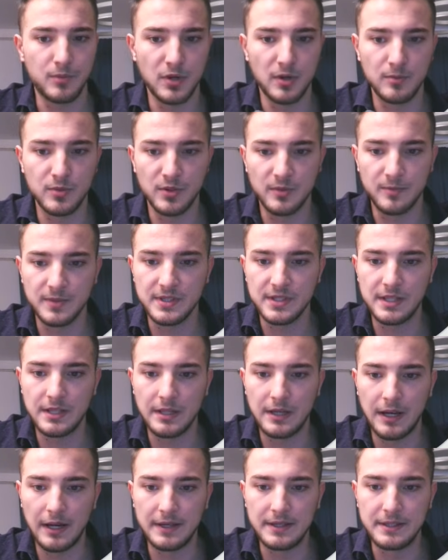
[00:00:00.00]

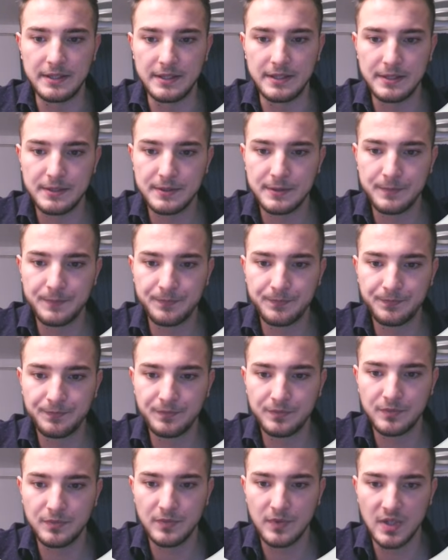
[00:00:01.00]
problems like this.
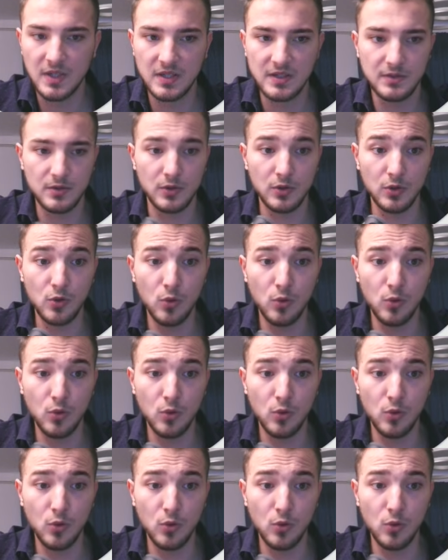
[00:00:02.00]
So